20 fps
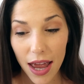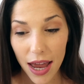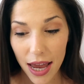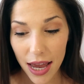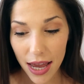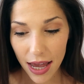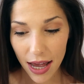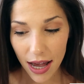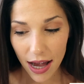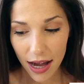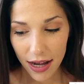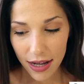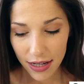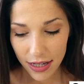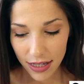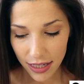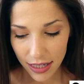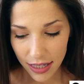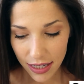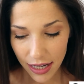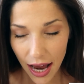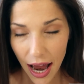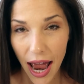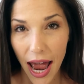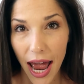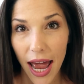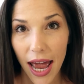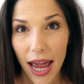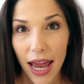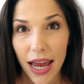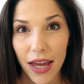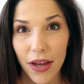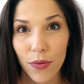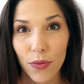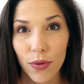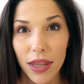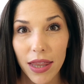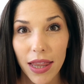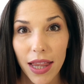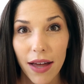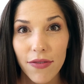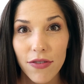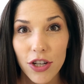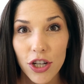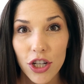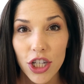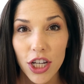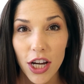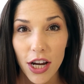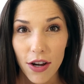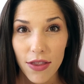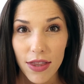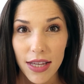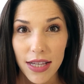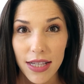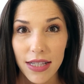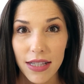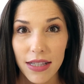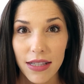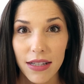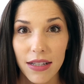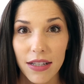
and I would love to share these